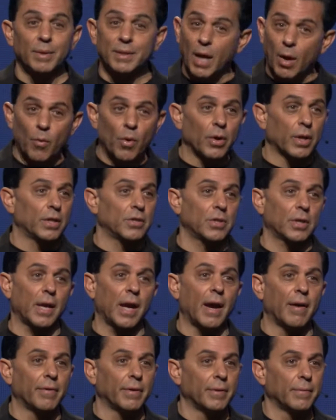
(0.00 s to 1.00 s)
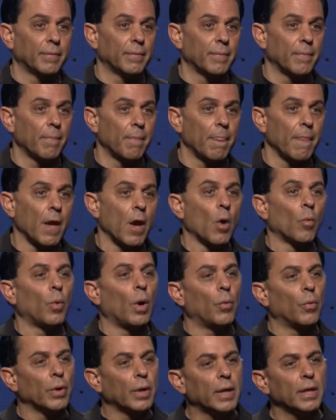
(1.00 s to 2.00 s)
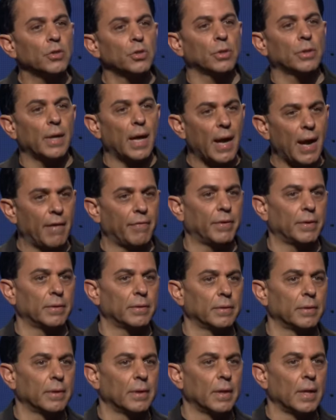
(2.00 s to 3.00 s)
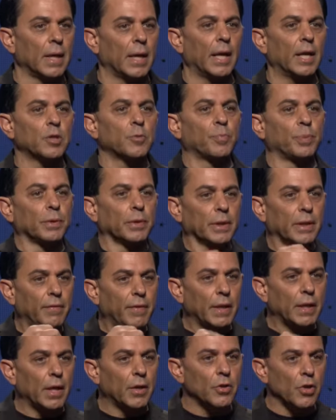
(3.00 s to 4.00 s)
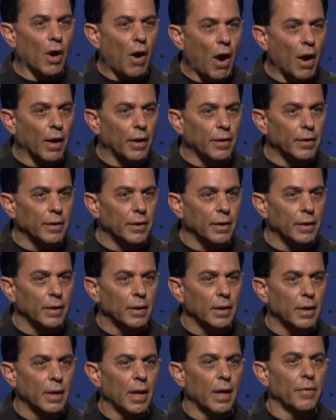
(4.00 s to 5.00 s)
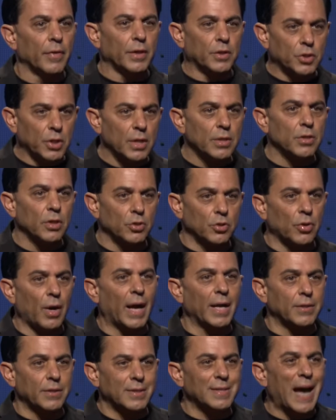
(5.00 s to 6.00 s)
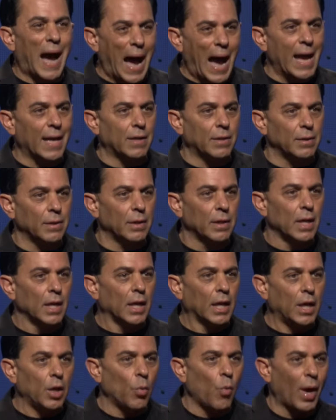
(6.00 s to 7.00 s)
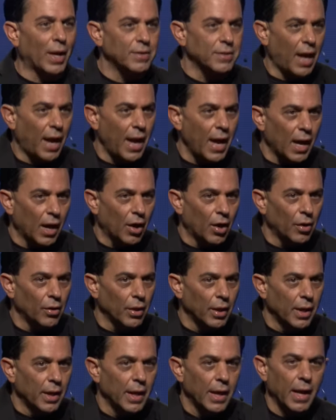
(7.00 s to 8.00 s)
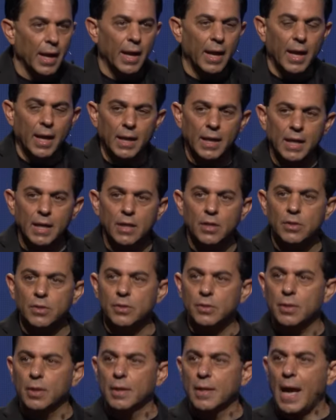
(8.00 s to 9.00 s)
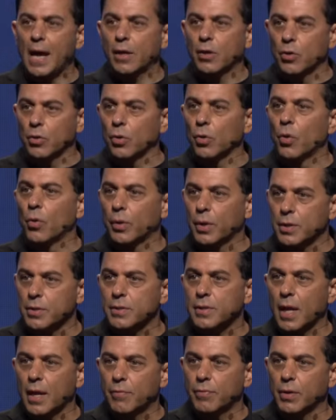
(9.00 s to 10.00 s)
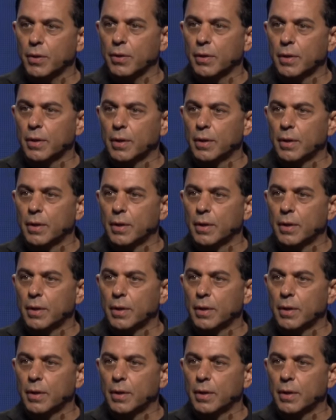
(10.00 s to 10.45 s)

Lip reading: but that won't get you to heaven. What will get you to heaven is believing in your heart that Jesus Christ died, he went to hell, and he is now your Lord and Savior.